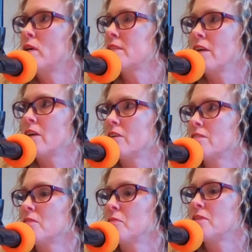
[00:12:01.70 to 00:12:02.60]
wasn't
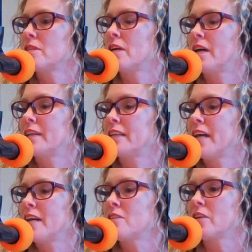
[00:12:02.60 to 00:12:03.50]
hers it was a, a
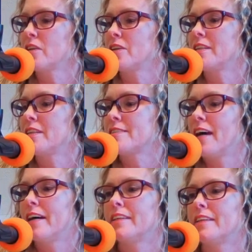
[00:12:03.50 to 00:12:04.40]
guy's shirt and it
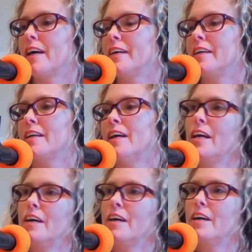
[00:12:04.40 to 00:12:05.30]
said like
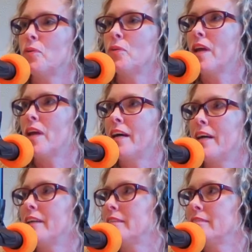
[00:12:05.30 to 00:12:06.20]
if you don't
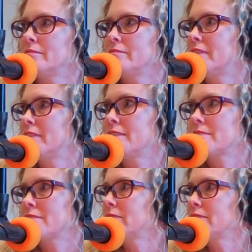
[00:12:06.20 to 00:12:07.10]
like
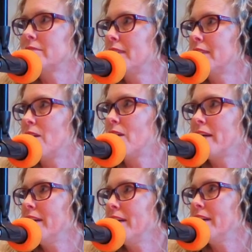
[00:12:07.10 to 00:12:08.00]
this dial
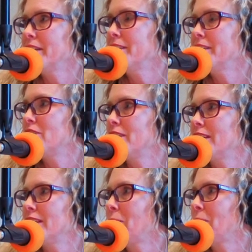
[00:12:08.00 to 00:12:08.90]
1-800 eat
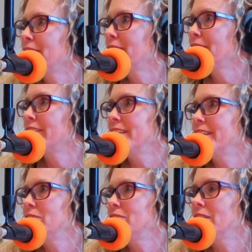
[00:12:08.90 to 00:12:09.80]
shit or whatever Yeah.
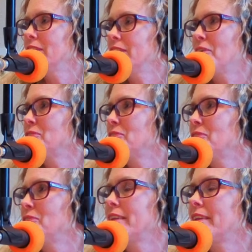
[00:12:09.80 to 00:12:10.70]
if you, you know
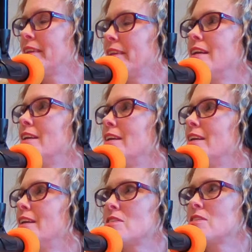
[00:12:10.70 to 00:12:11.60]
something like that and it
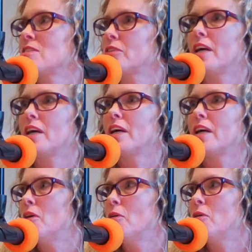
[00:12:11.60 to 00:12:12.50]
was a shirt that
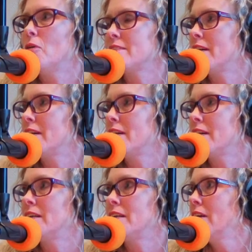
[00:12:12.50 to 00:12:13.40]
nobody
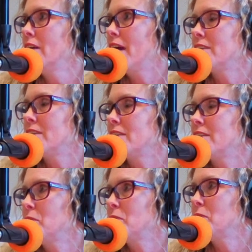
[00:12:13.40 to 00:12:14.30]
said that
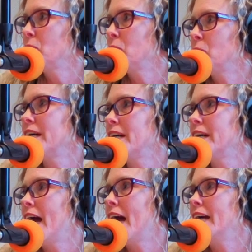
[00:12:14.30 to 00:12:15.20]
she would have been
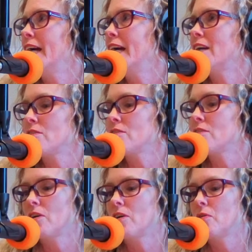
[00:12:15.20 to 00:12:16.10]
wearing and it
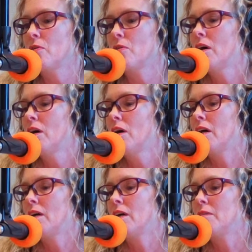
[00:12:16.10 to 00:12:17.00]
also
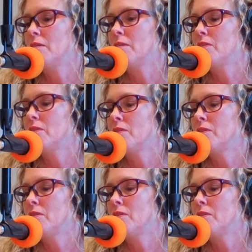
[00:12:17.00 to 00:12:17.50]
um